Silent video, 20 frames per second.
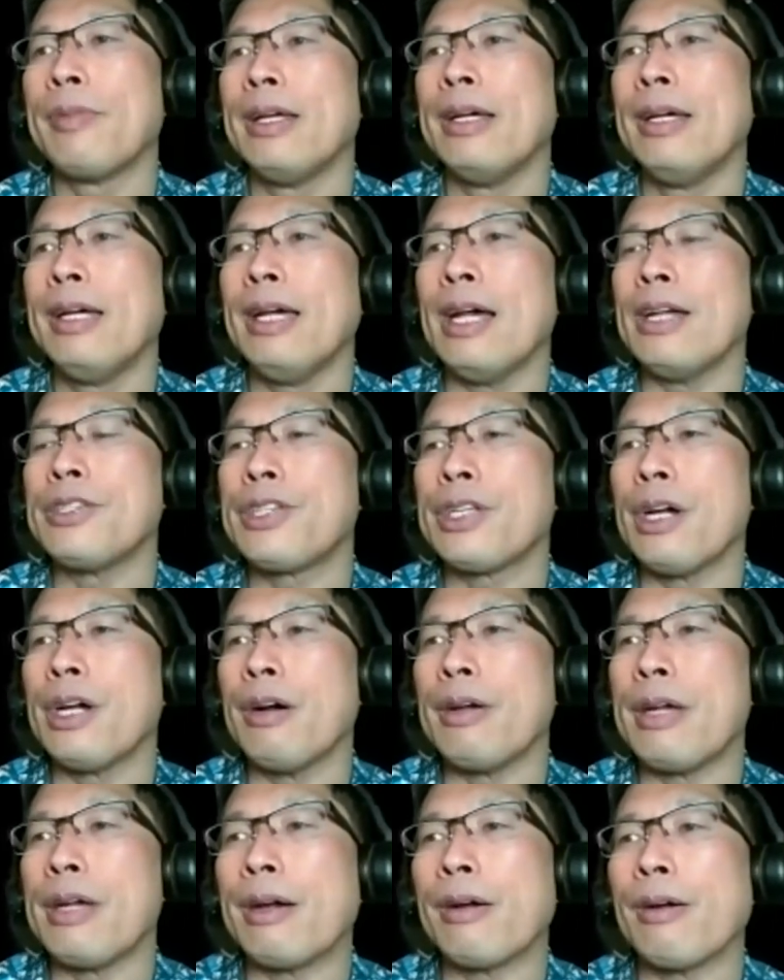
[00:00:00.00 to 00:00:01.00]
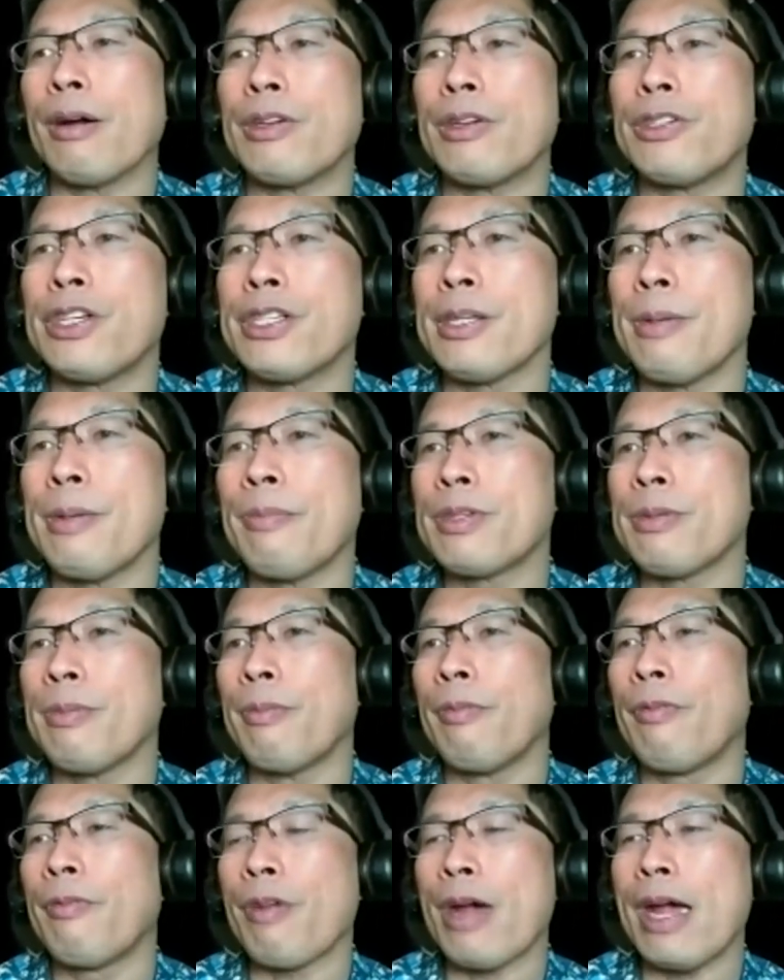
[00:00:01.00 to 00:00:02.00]
And so here are just some, some,
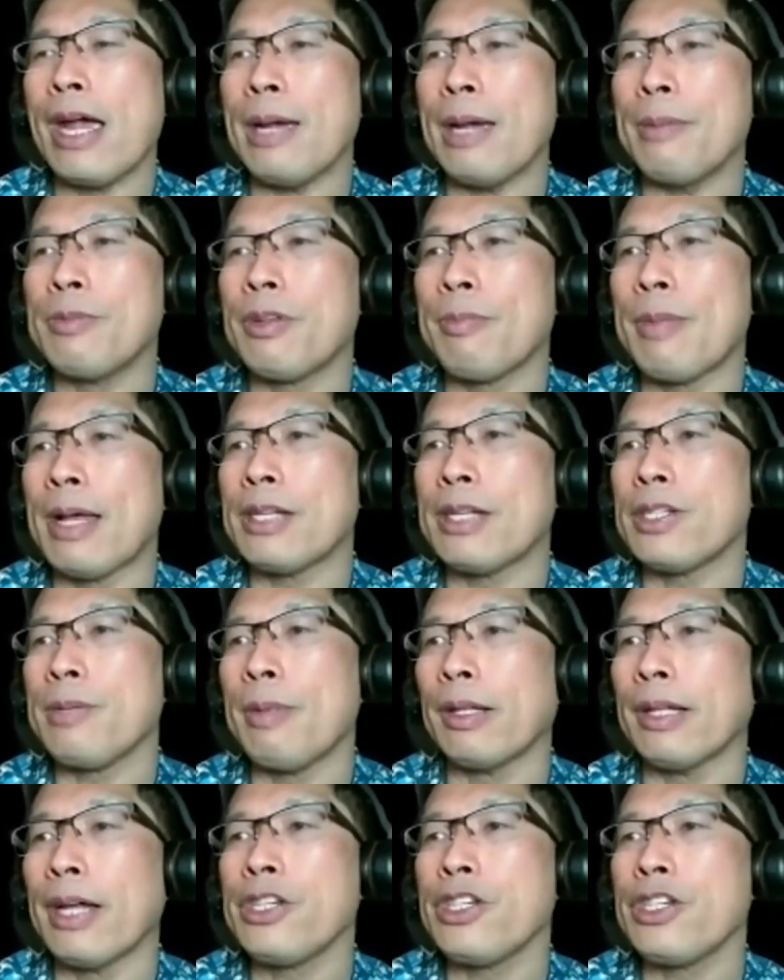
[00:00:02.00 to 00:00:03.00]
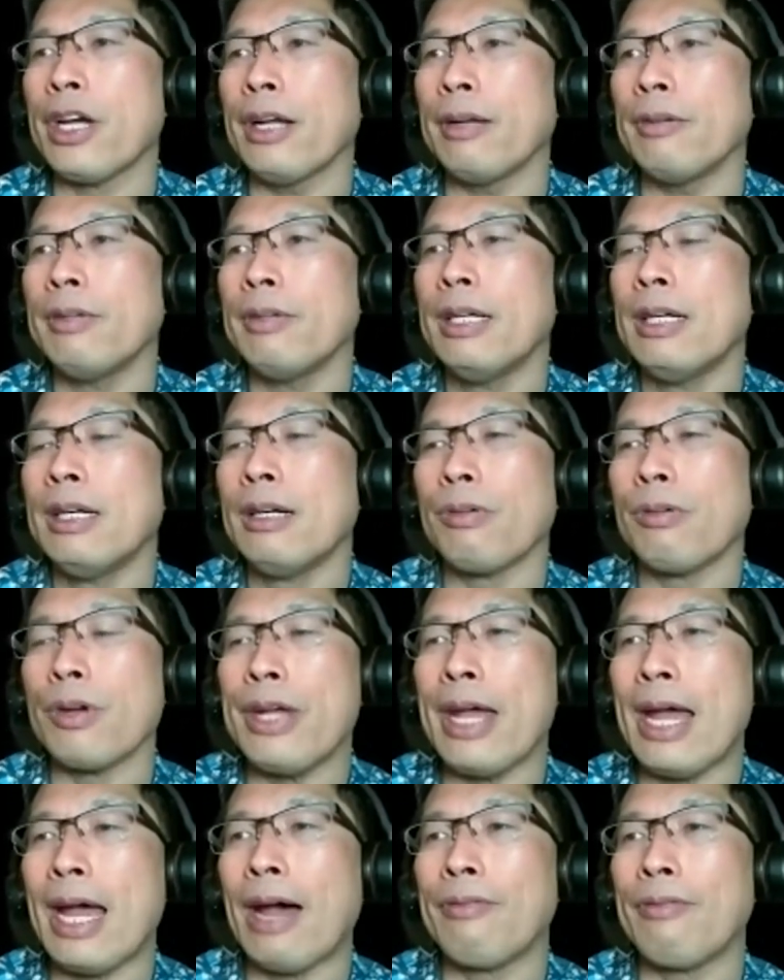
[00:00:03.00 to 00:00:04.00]
frames from that simulation where
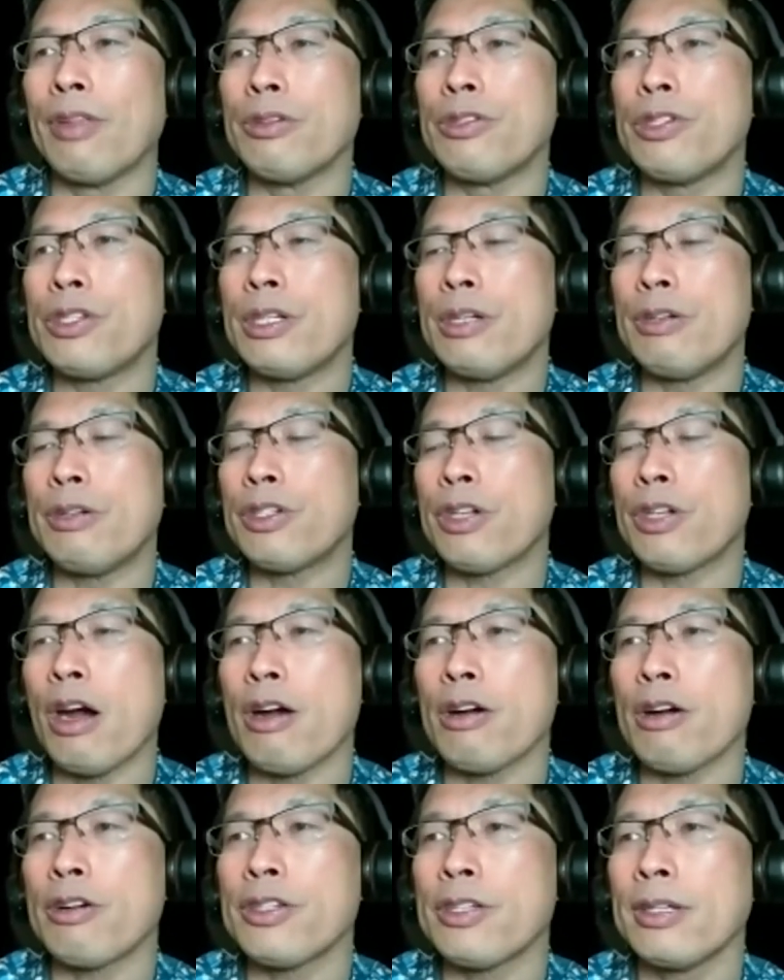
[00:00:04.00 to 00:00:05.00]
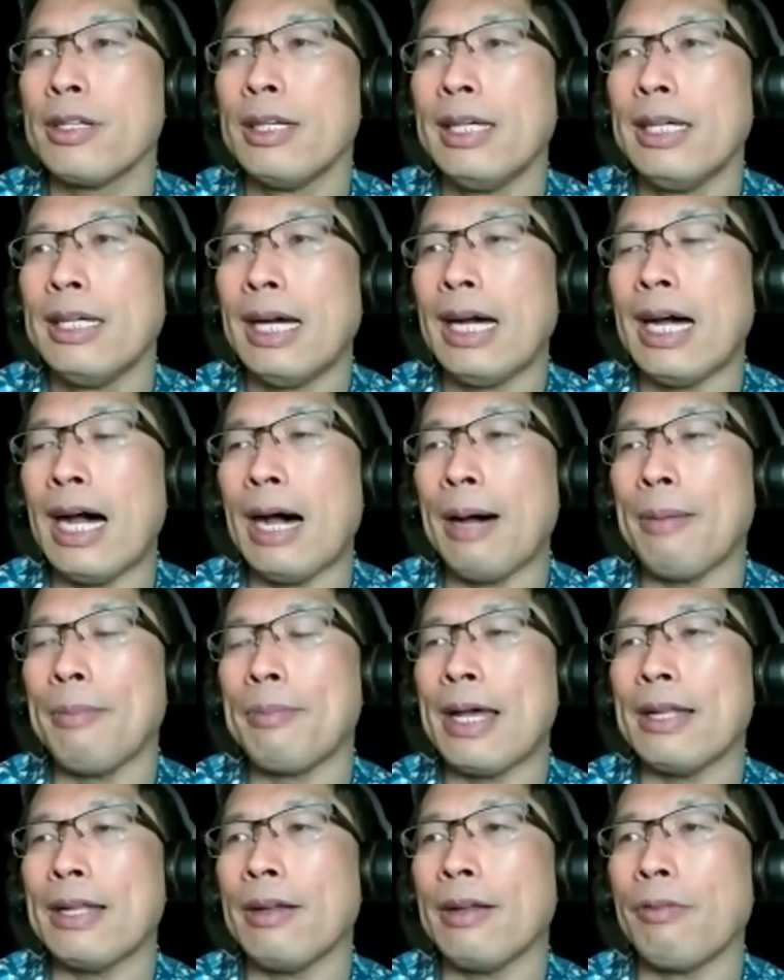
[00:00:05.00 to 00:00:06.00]
you have those two stars um,
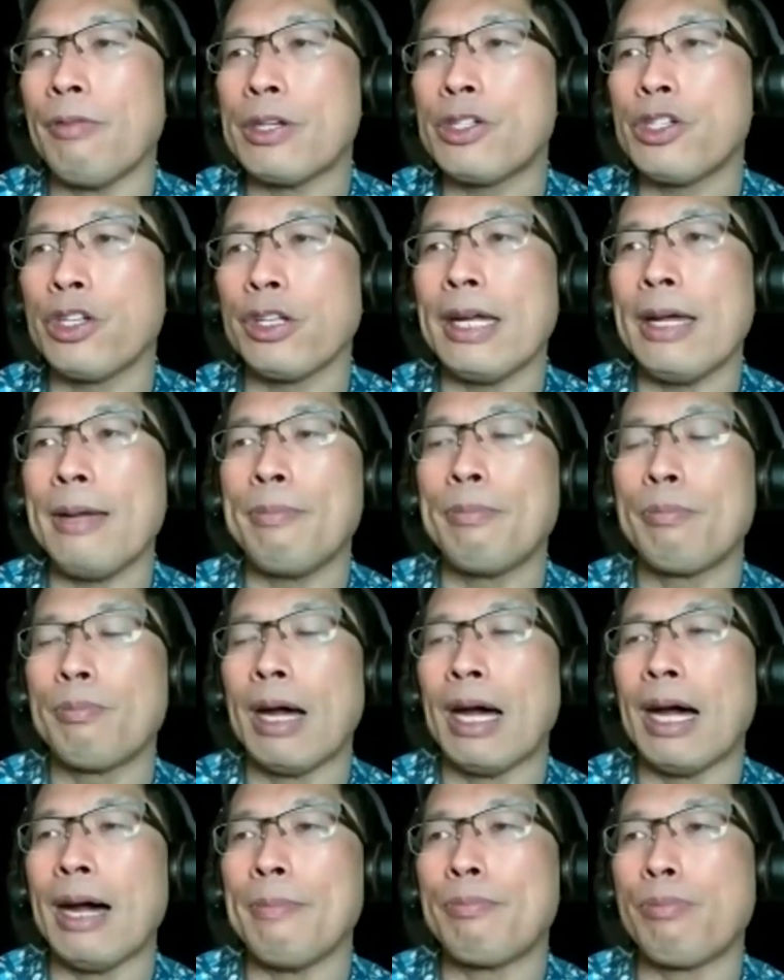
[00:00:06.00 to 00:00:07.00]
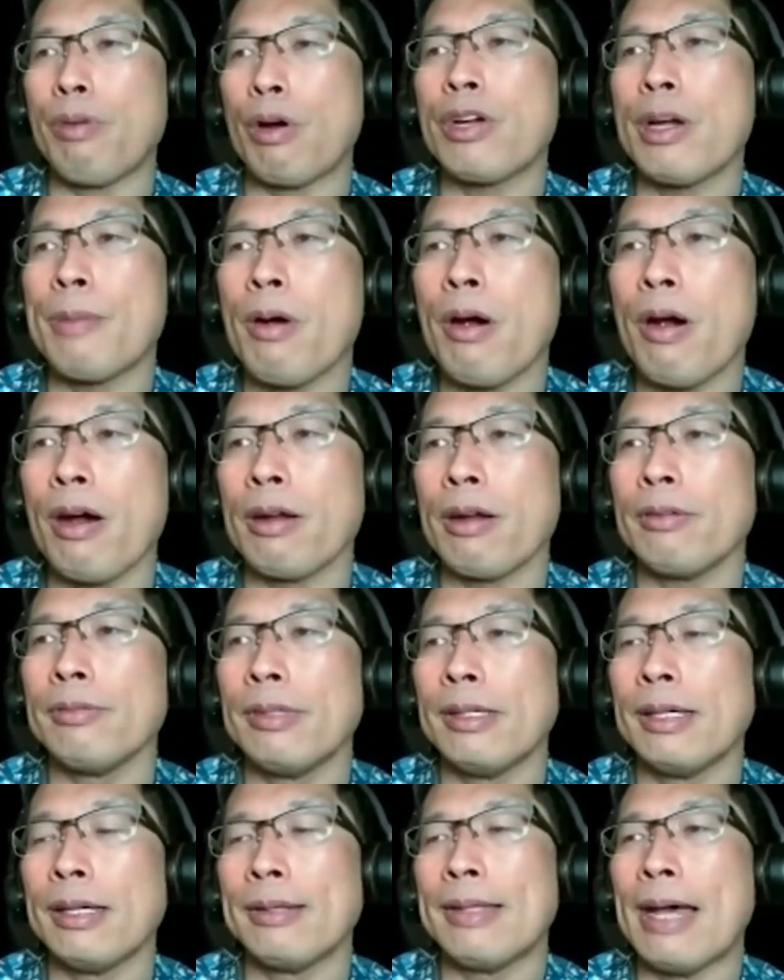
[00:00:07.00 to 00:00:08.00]
that originally uh, broke apart,
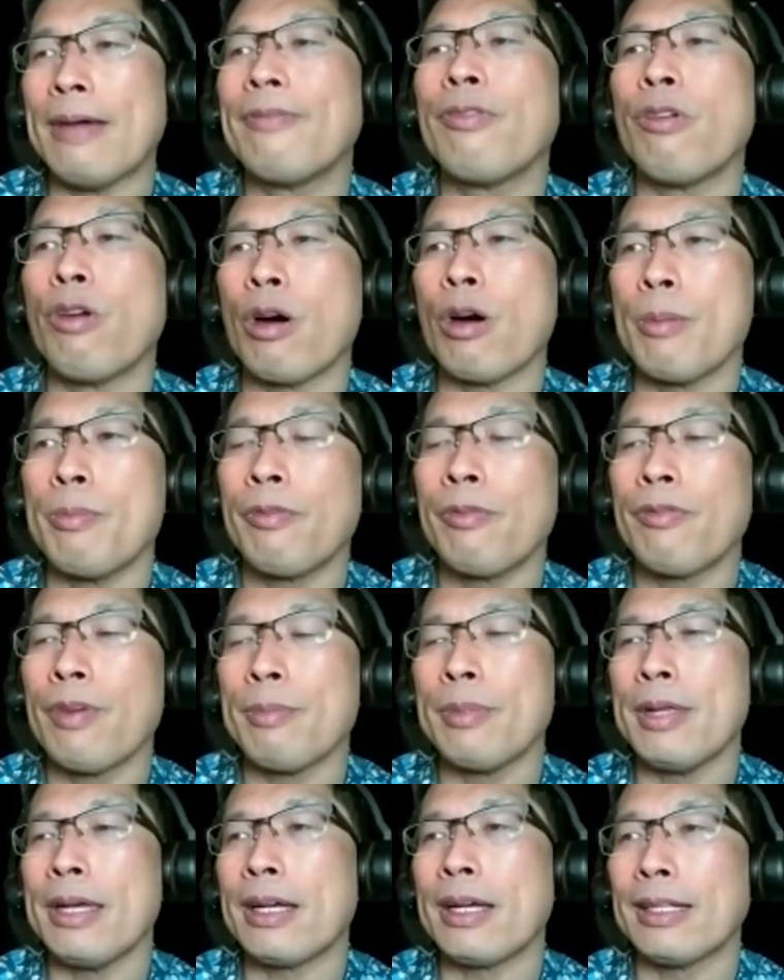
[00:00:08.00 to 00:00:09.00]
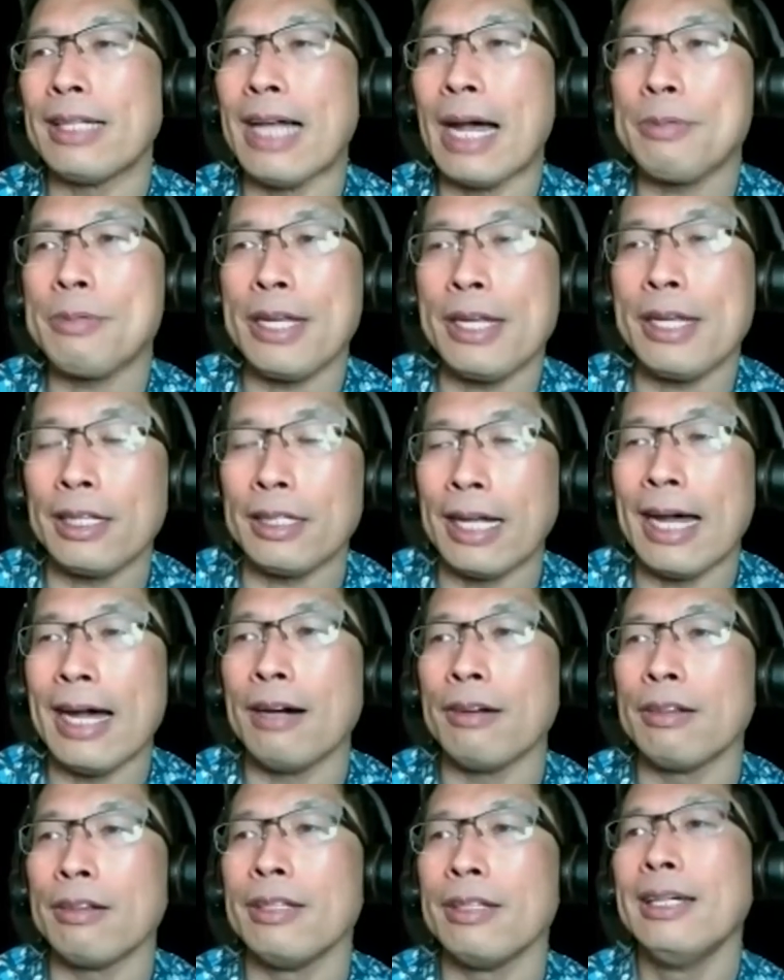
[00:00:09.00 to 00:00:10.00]
uh, that formed from the collapsing
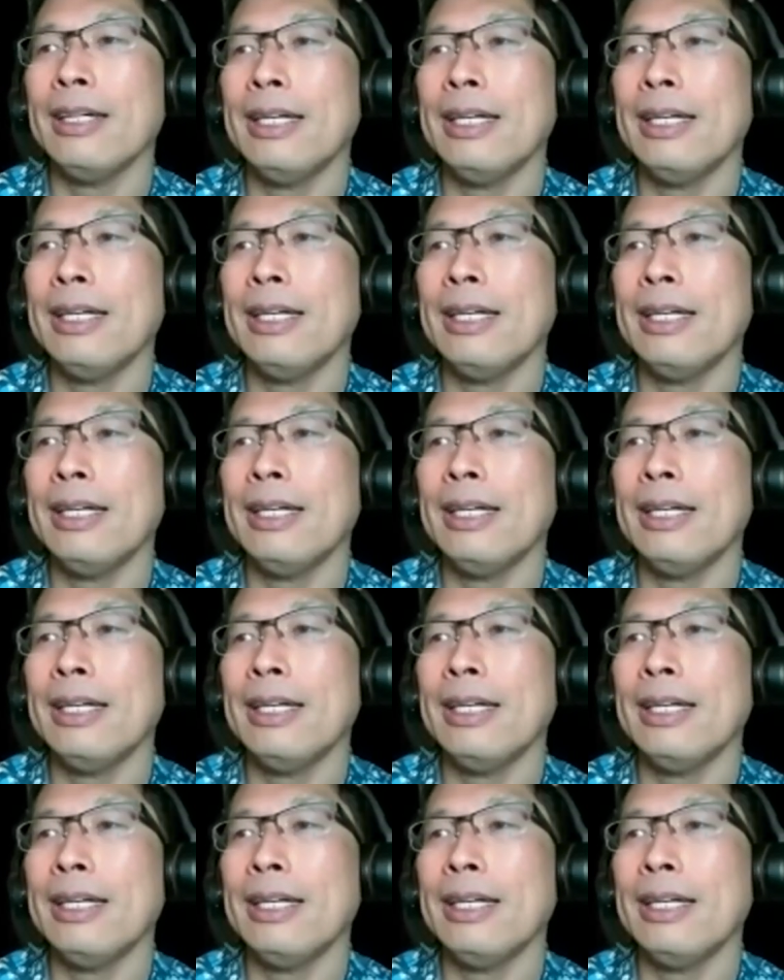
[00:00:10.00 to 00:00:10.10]
cloud.